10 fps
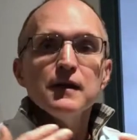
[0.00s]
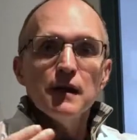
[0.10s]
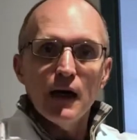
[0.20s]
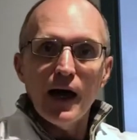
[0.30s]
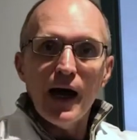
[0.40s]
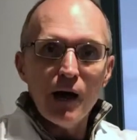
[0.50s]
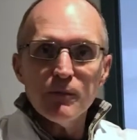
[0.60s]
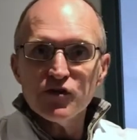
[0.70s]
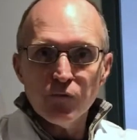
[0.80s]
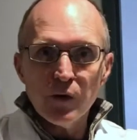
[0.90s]
How
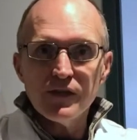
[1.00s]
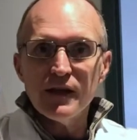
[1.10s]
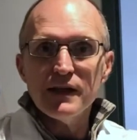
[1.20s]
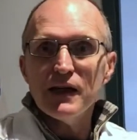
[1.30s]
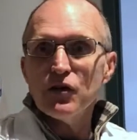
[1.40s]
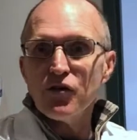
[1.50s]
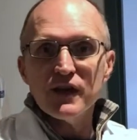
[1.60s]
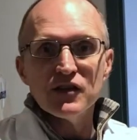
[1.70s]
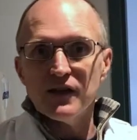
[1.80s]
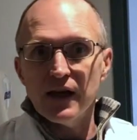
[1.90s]
much of what they need are
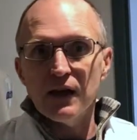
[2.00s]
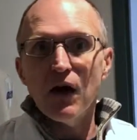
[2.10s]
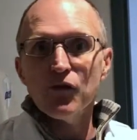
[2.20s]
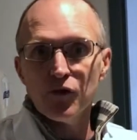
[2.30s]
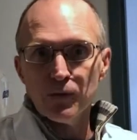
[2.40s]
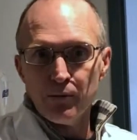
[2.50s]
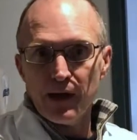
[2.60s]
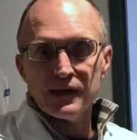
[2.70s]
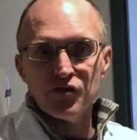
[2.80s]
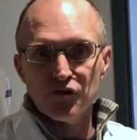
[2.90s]
things that other
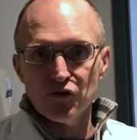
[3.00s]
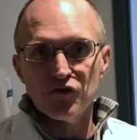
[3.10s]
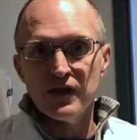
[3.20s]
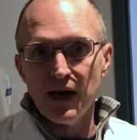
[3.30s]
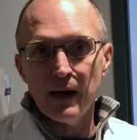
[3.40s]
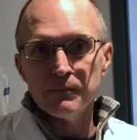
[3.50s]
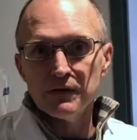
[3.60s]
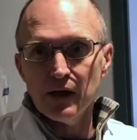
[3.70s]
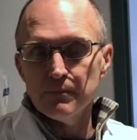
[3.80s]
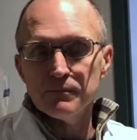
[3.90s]
practitioners that I'm
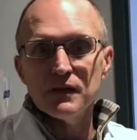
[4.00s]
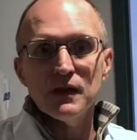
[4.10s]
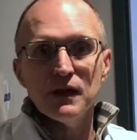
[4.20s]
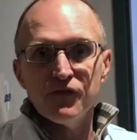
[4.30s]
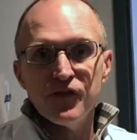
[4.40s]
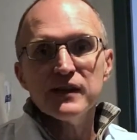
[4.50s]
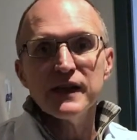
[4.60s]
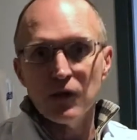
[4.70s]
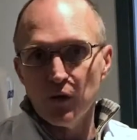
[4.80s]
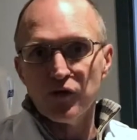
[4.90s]

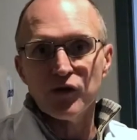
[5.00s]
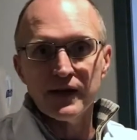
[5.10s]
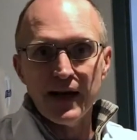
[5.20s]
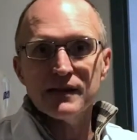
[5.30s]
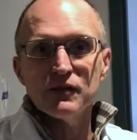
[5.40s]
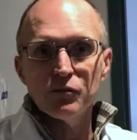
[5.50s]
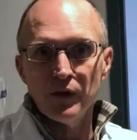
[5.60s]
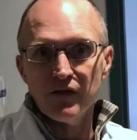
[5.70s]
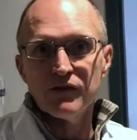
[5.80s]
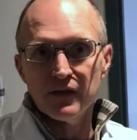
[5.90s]
affiliated with or connected
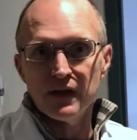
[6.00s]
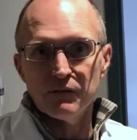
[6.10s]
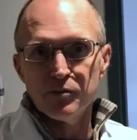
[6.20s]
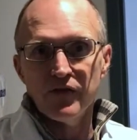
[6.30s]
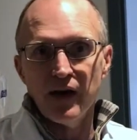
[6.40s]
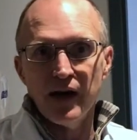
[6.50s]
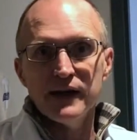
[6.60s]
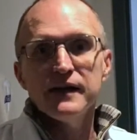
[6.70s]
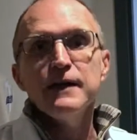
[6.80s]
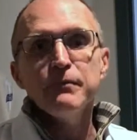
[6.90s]
with can
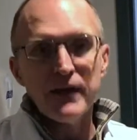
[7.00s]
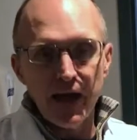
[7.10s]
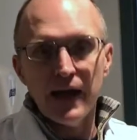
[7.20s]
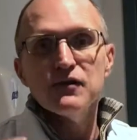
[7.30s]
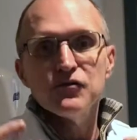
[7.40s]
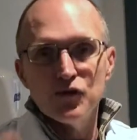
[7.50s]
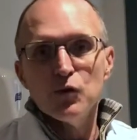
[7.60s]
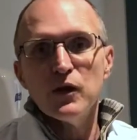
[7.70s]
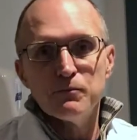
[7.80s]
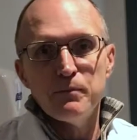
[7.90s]
provide, and do
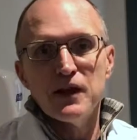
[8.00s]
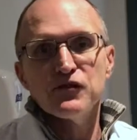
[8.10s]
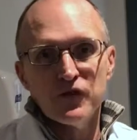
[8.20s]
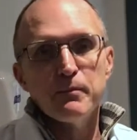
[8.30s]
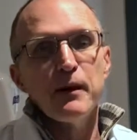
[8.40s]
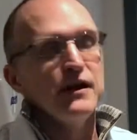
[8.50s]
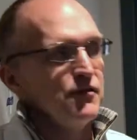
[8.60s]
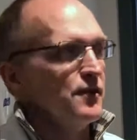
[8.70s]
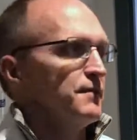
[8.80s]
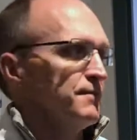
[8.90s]
what's best for the patient.